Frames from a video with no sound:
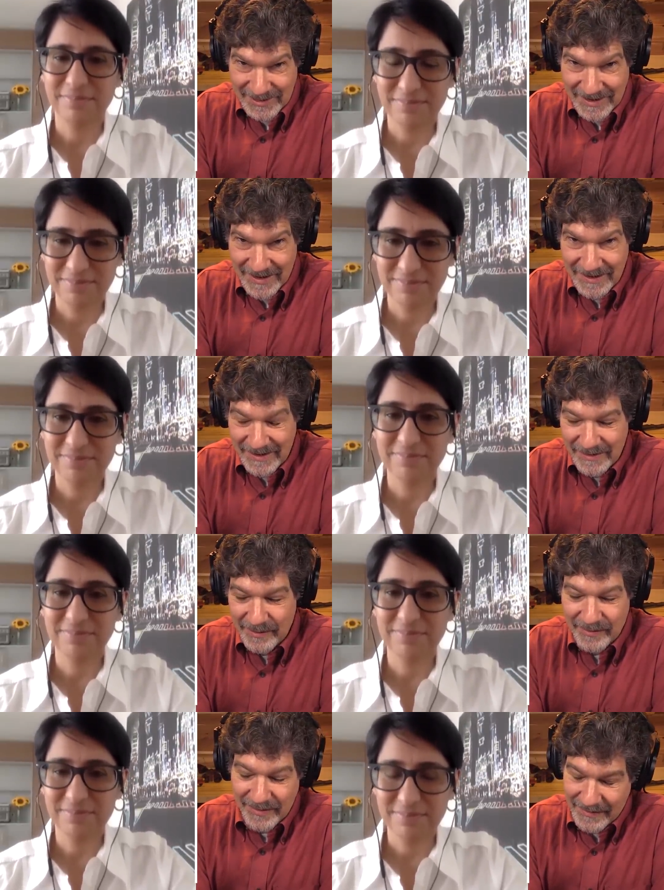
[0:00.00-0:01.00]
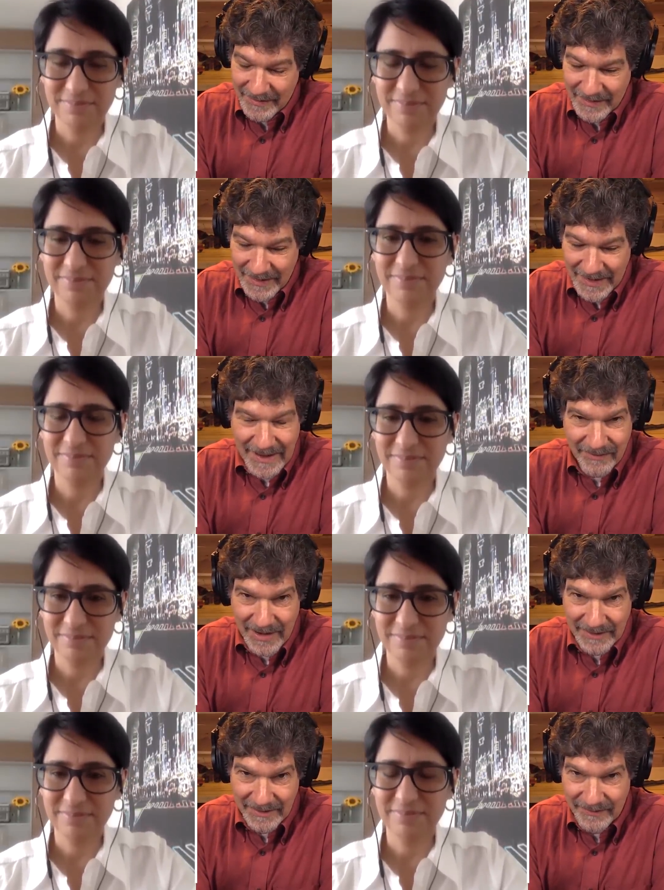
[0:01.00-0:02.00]
Speaker 1: say is I have
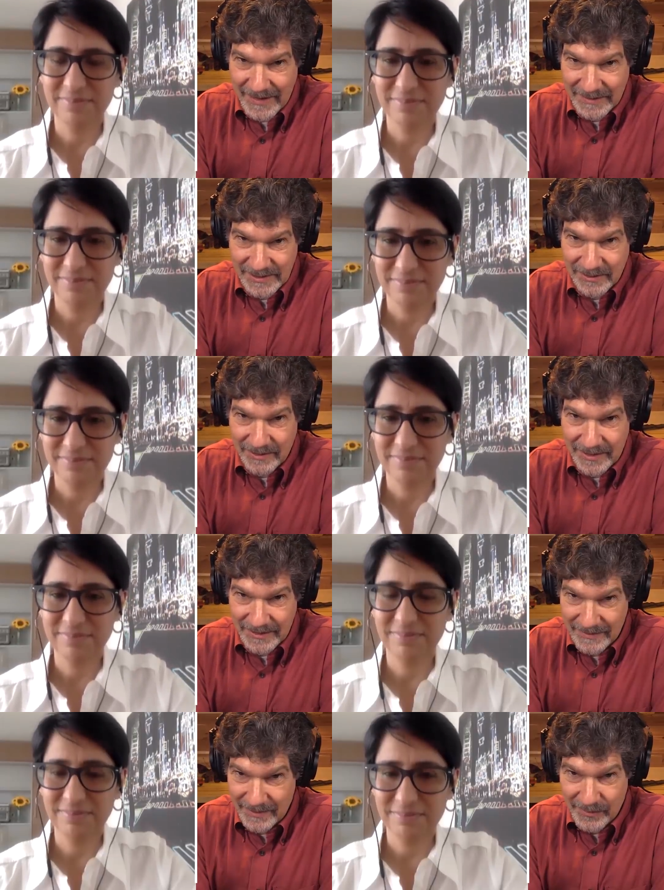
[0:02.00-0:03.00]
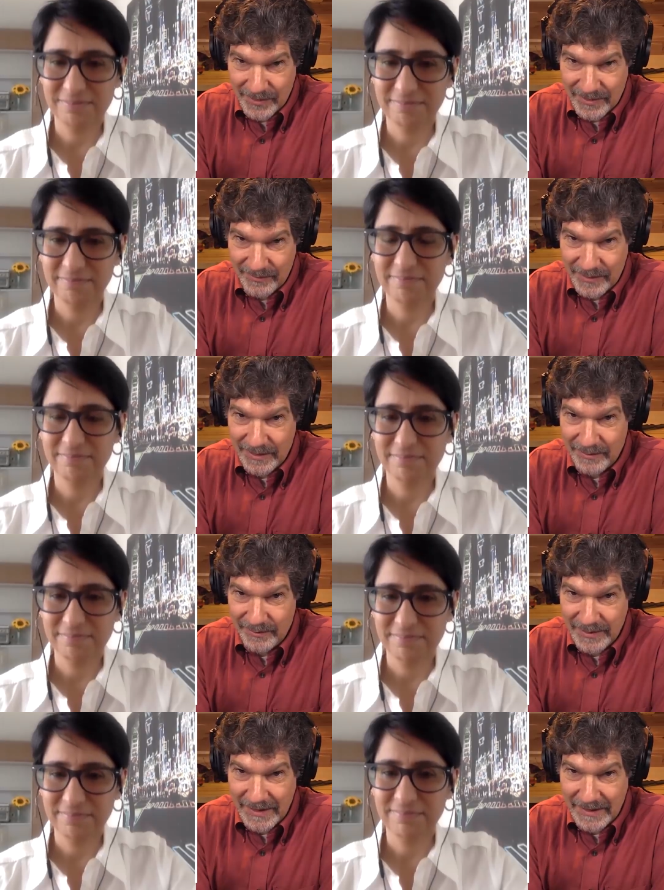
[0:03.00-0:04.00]
not lived that story over the Confederate
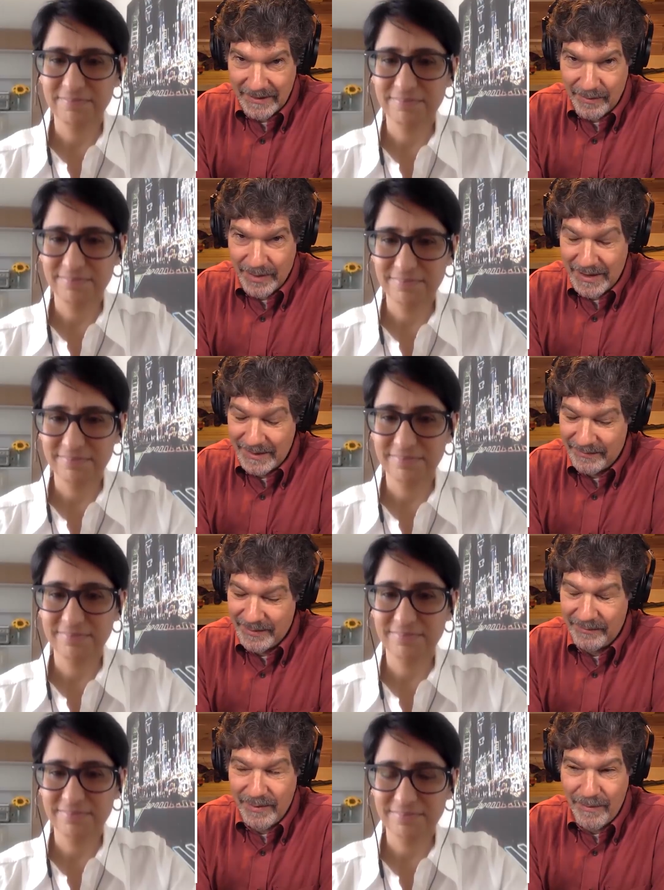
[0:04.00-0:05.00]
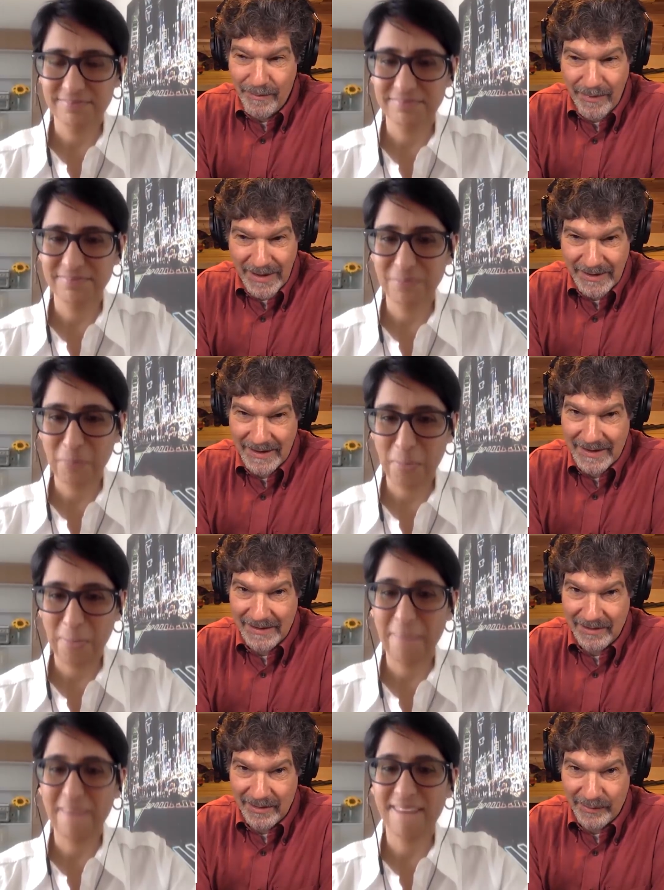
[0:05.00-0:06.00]
flag, but I have lived many
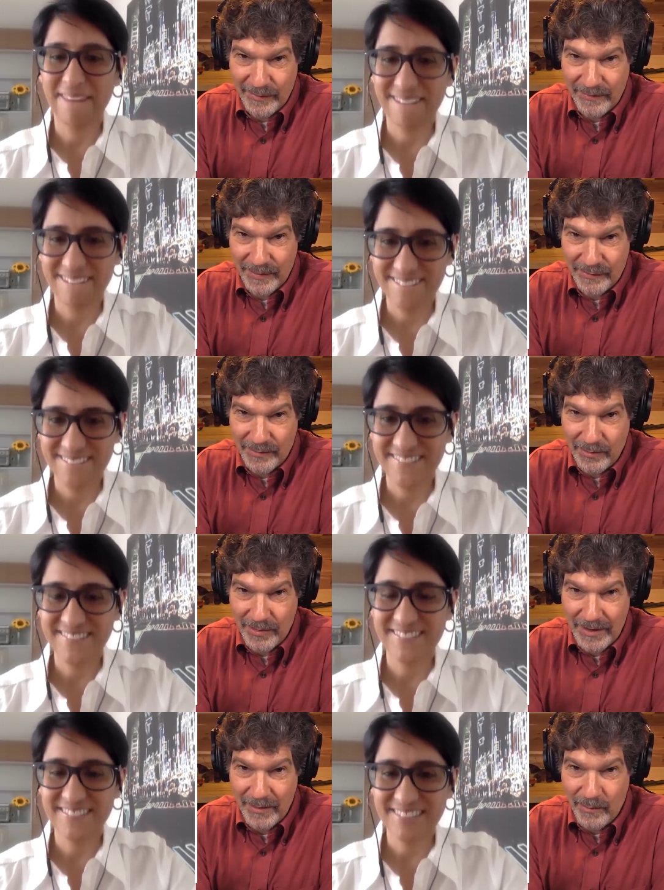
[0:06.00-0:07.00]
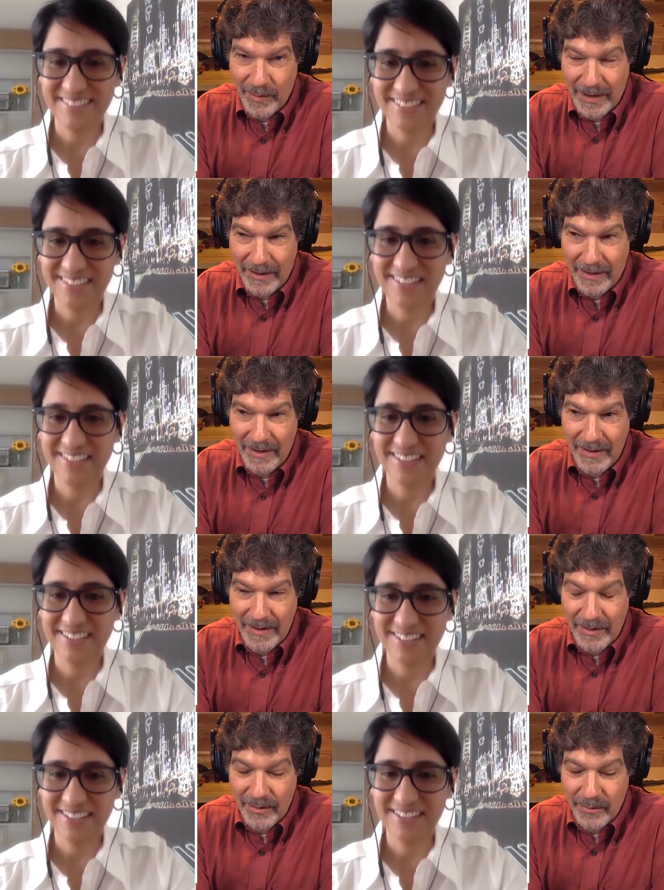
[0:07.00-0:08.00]
analogs of this story where
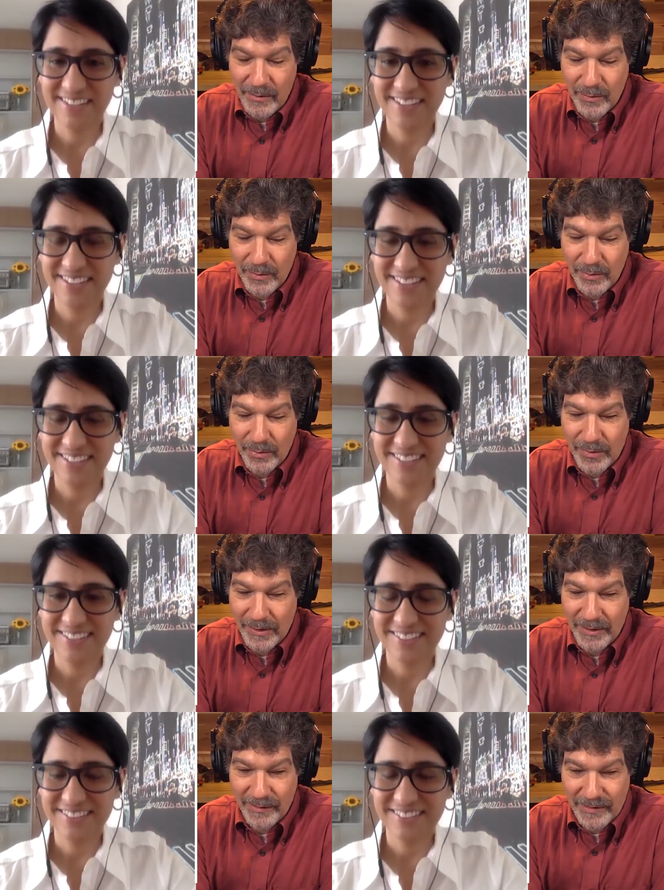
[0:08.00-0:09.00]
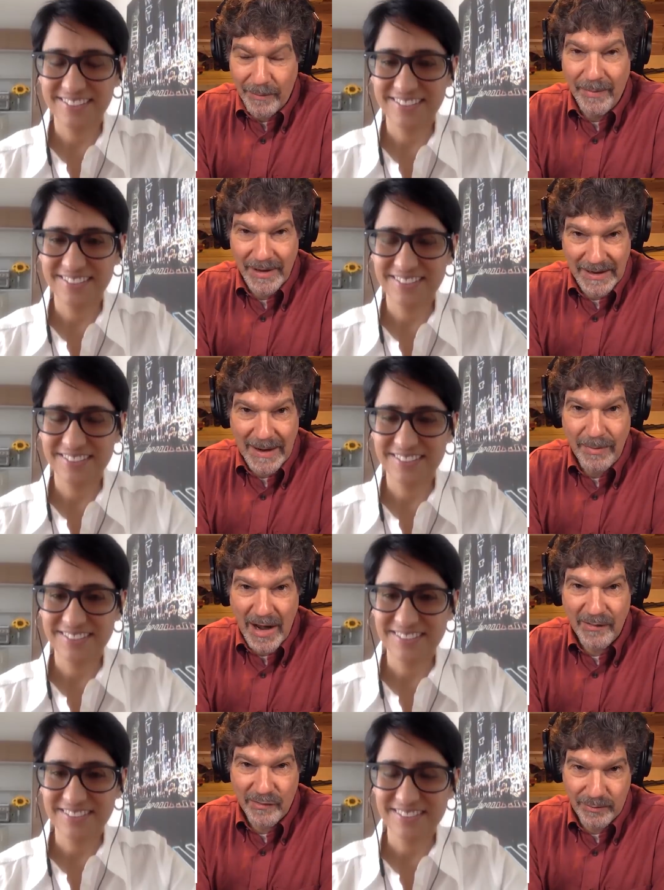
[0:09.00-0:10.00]
there is somebody I'm
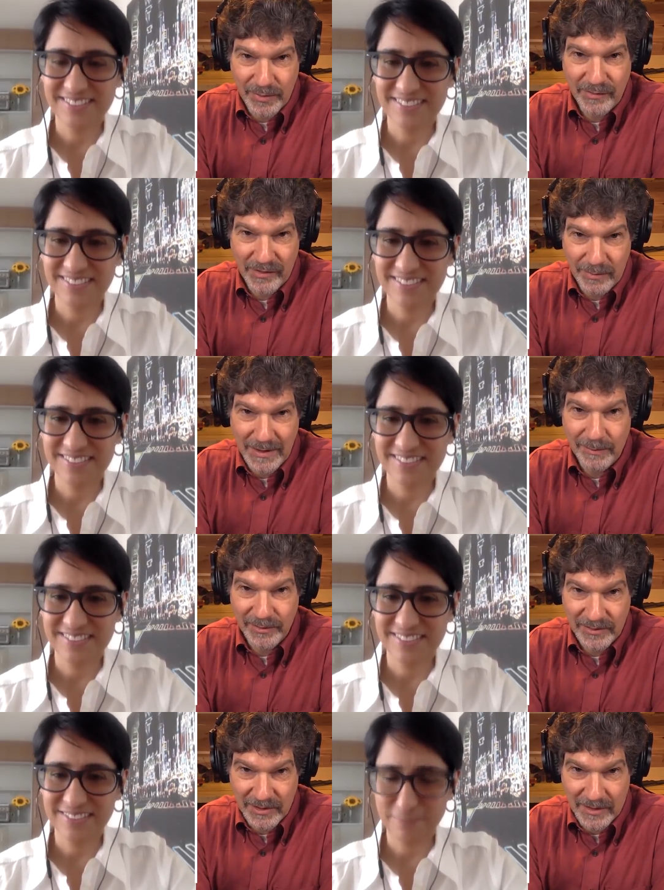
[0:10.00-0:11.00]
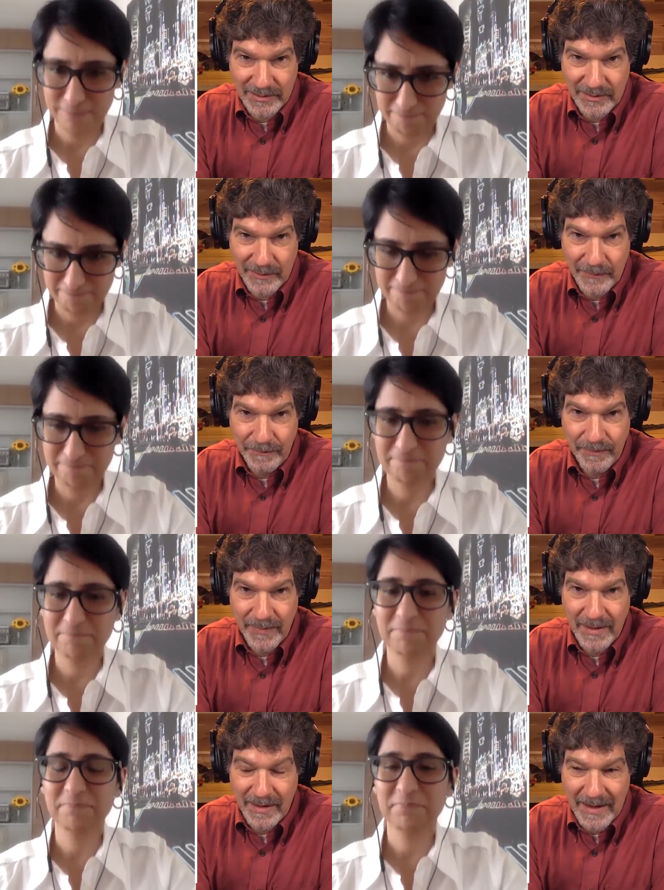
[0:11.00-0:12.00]
not supposed to be able to talk to.
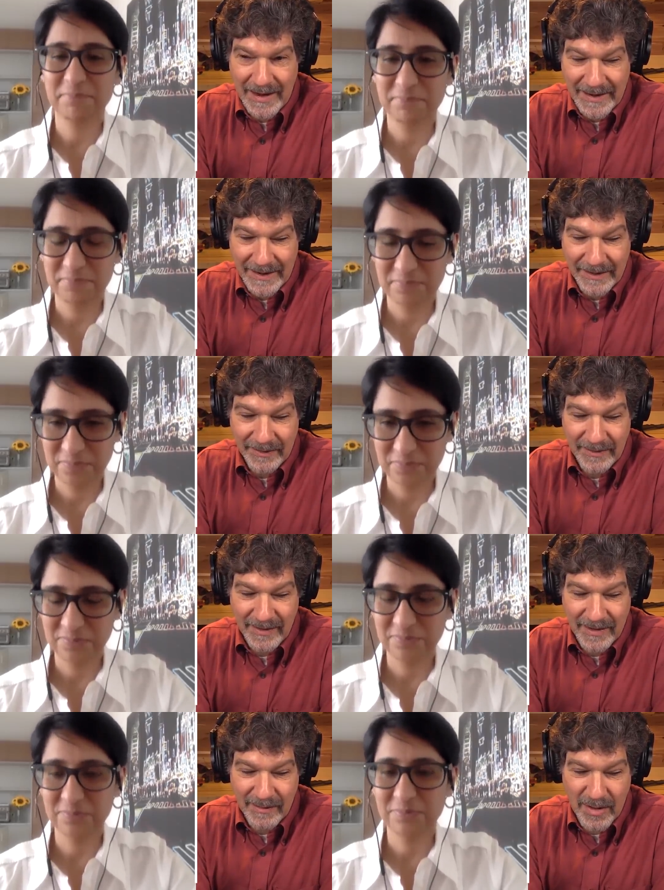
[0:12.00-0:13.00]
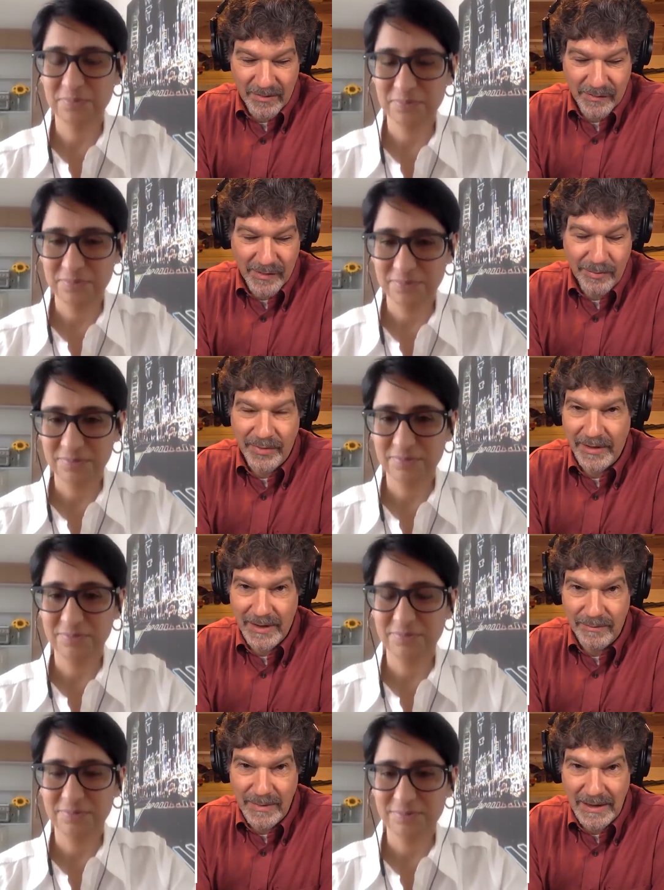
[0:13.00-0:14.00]
And something
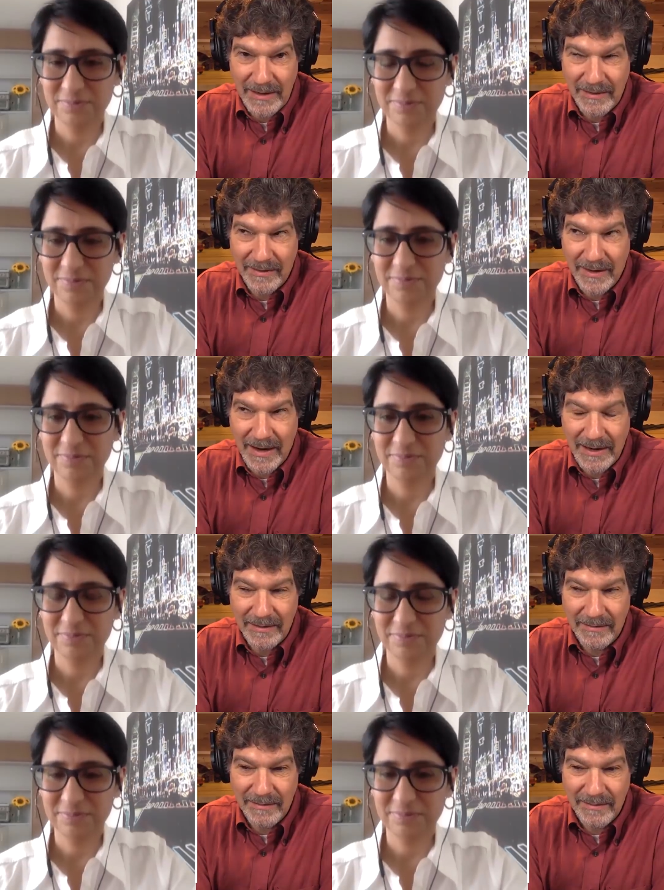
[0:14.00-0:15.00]
in me that I